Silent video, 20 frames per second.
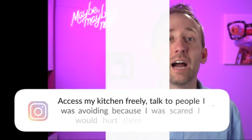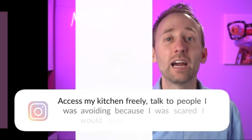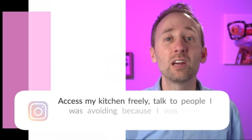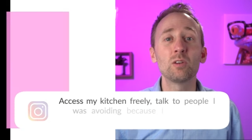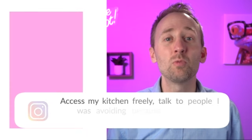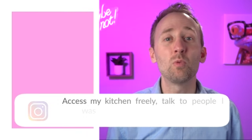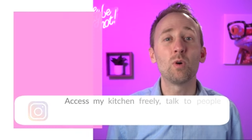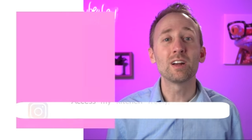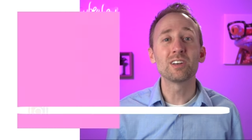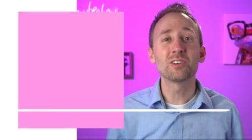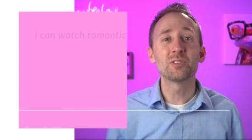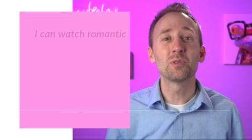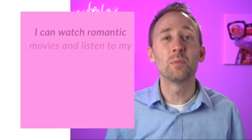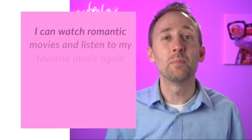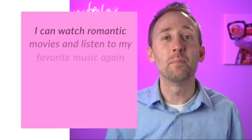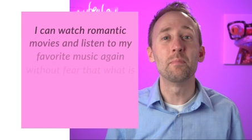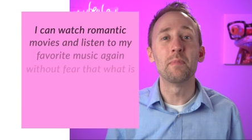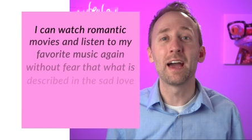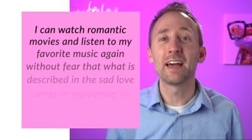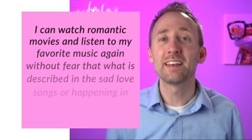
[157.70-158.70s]
I can watch
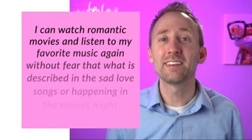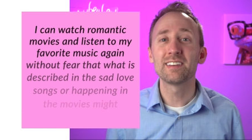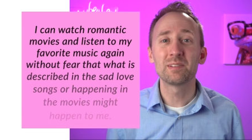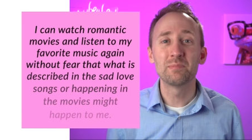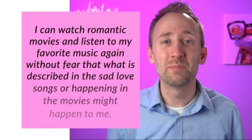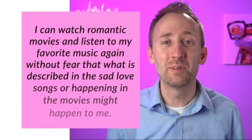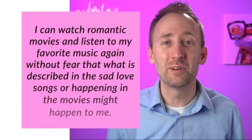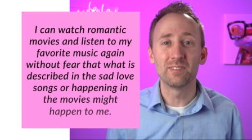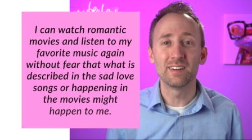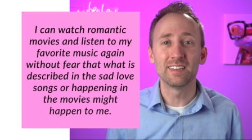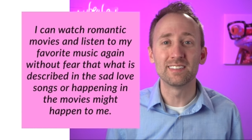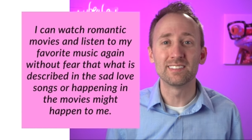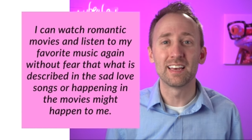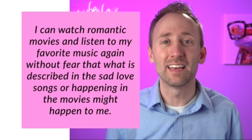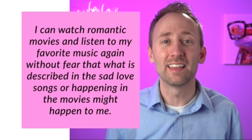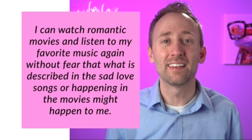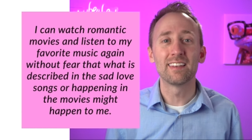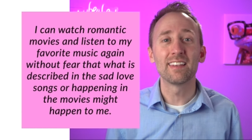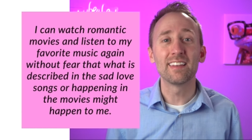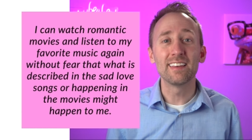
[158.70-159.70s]
romantic movies
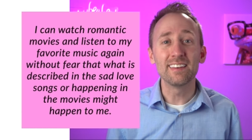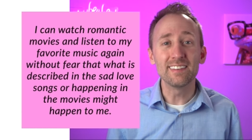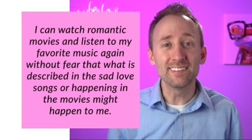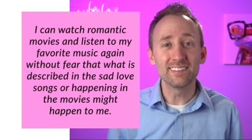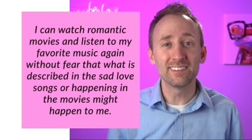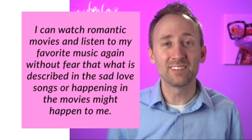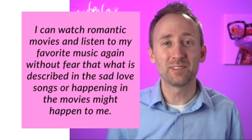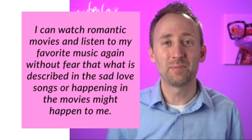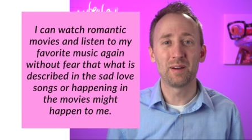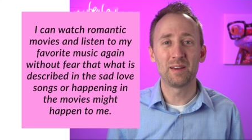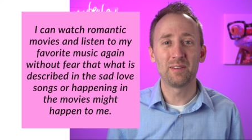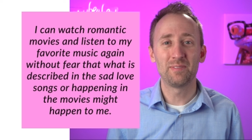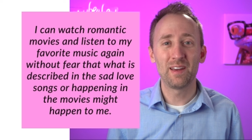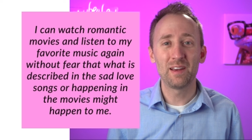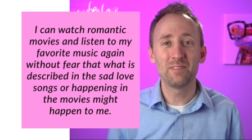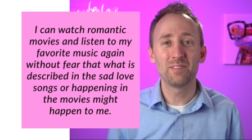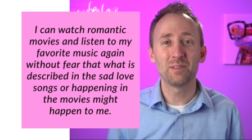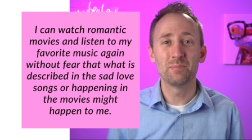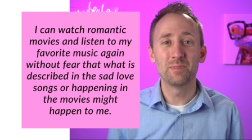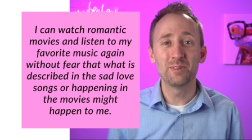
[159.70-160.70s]
and listen to my
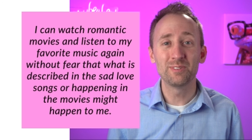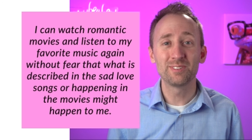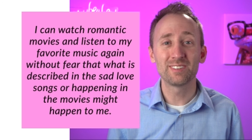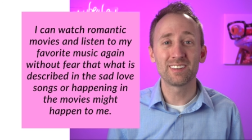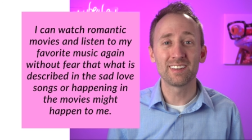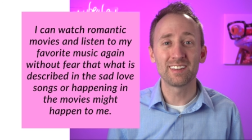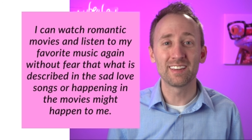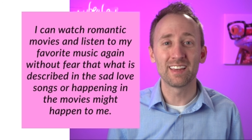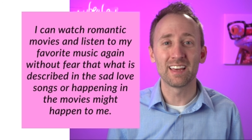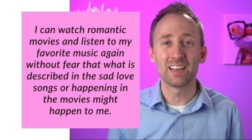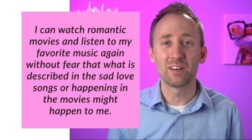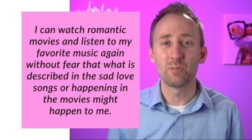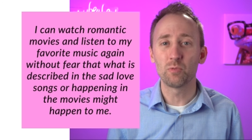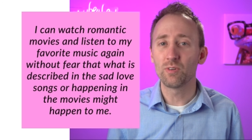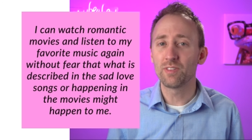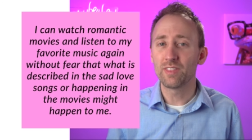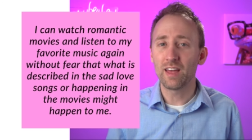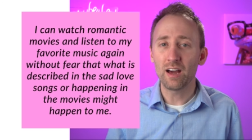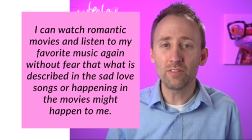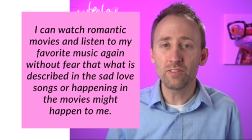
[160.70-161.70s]
favorite music again
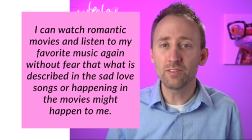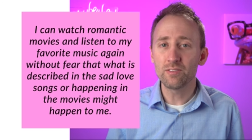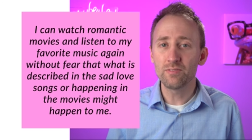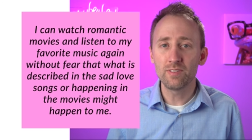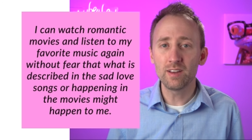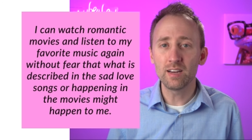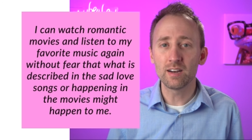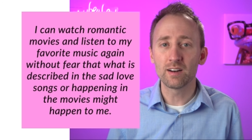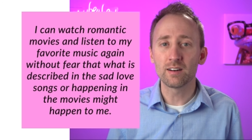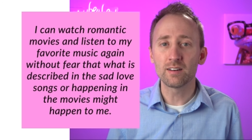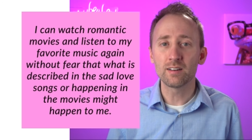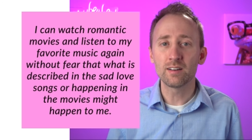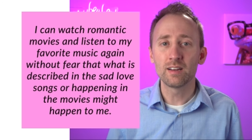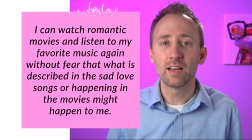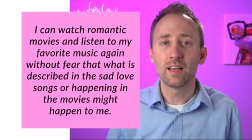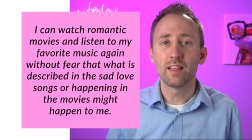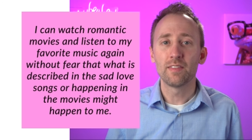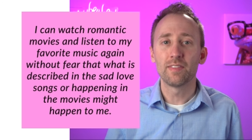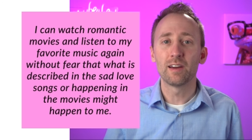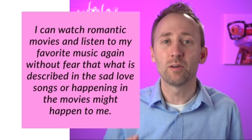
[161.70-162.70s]
without the fear
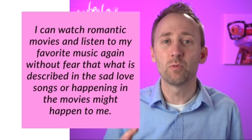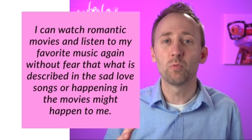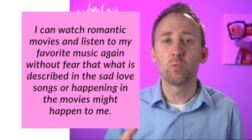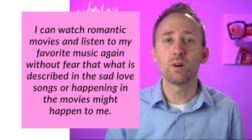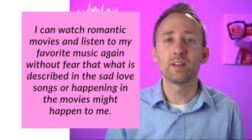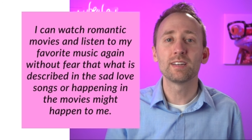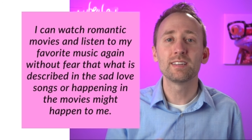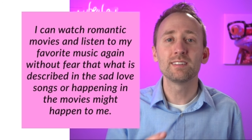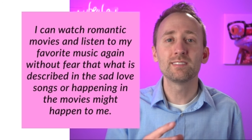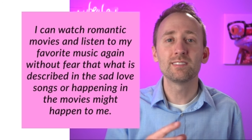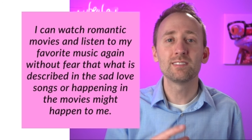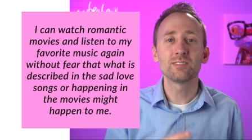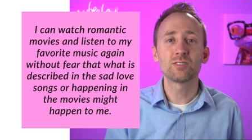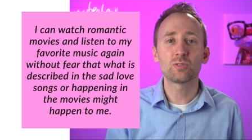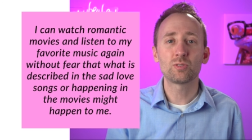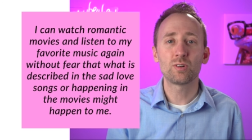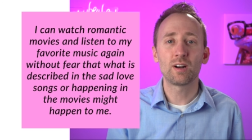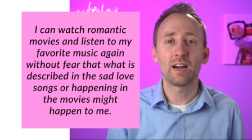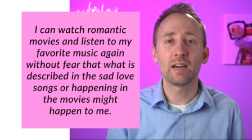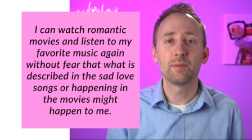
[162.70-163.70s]
that what is
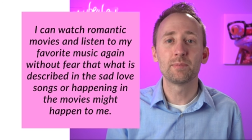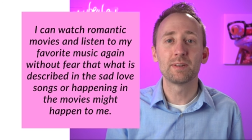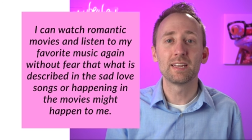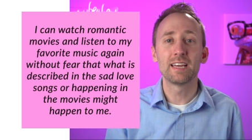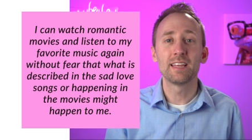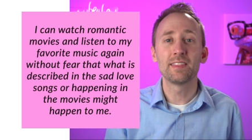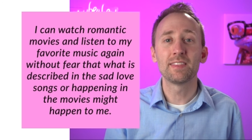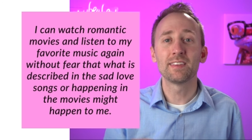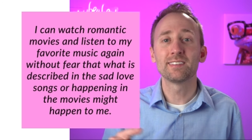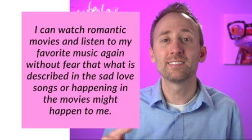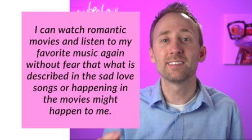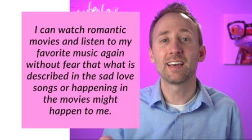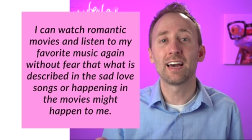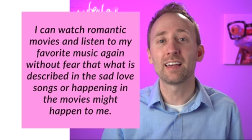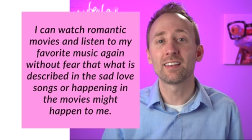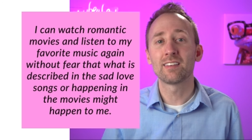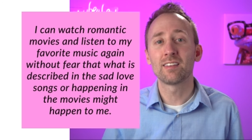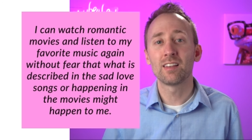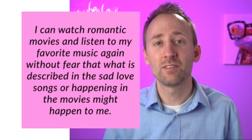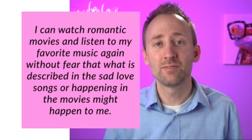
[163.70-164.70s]
described in the
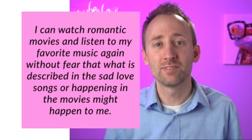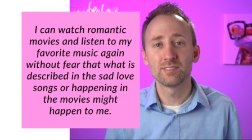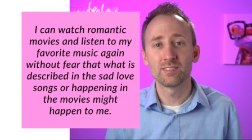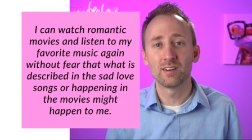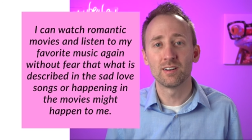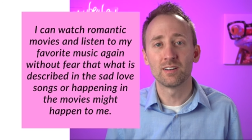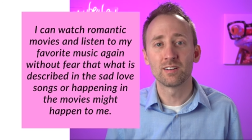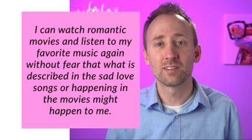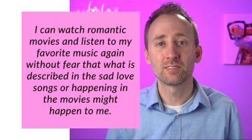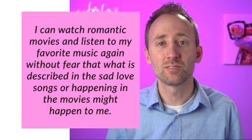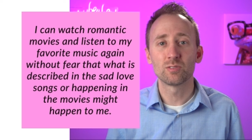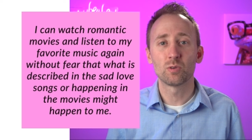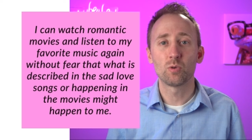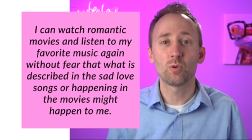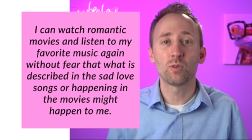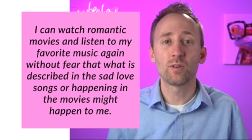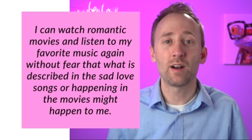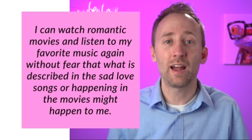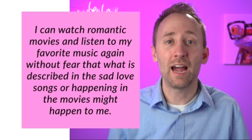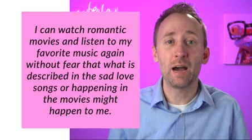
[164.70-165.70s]
sad love songs
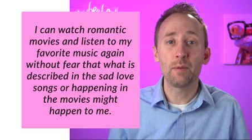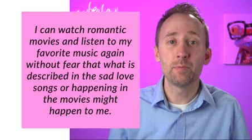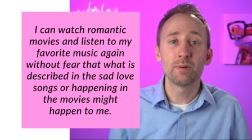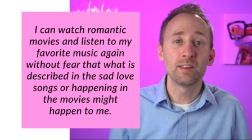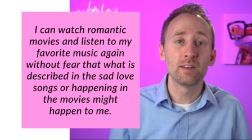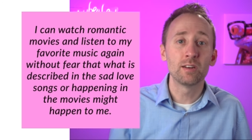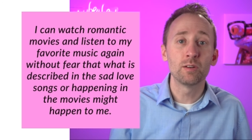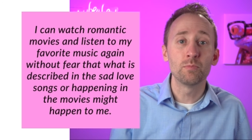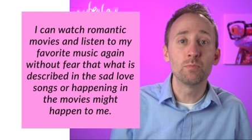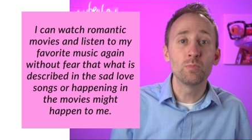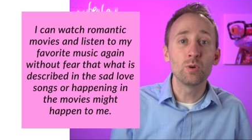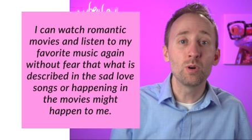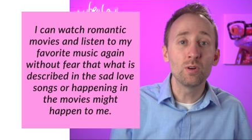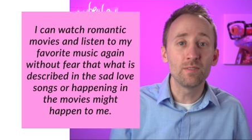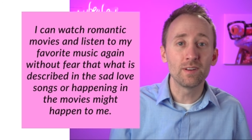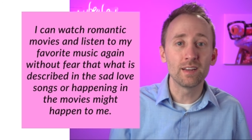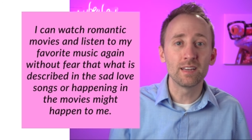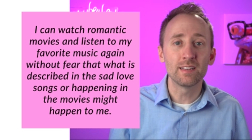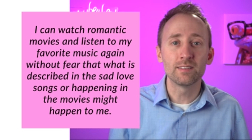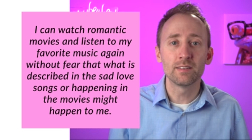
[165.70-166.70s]
or happening in
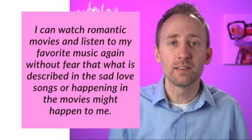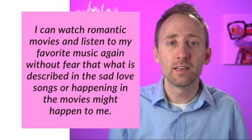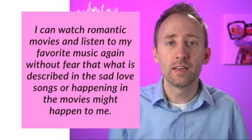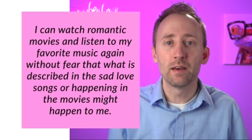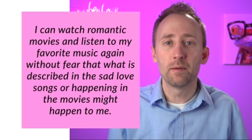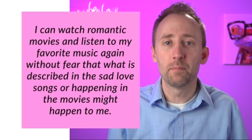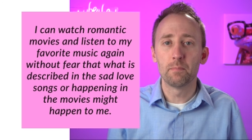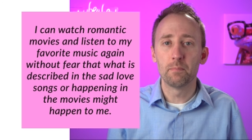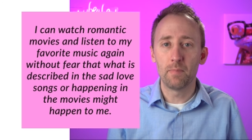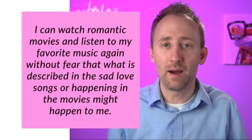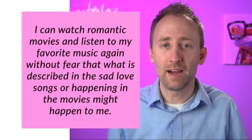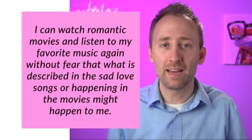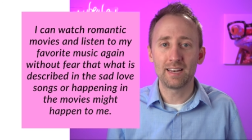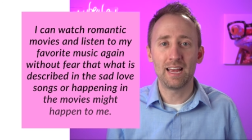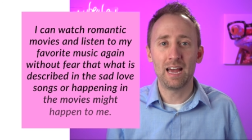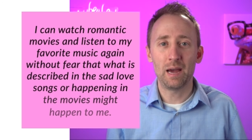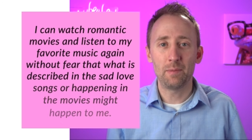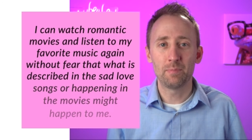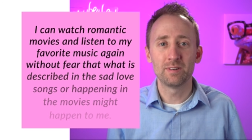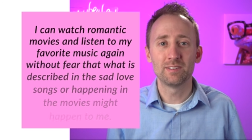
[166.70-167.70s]
movies might
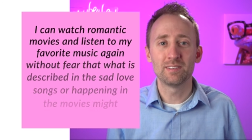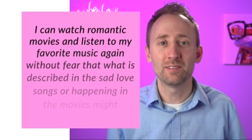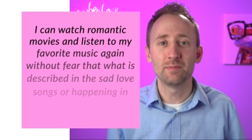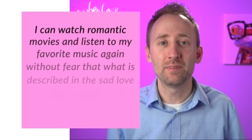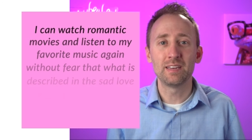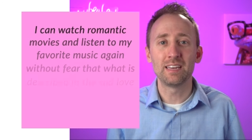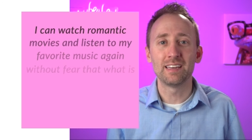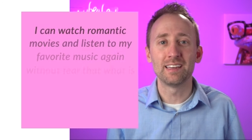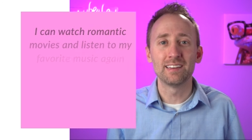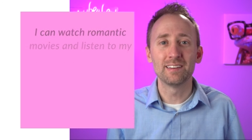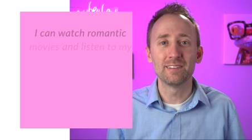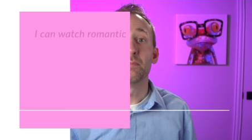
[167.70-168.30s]
happen to me.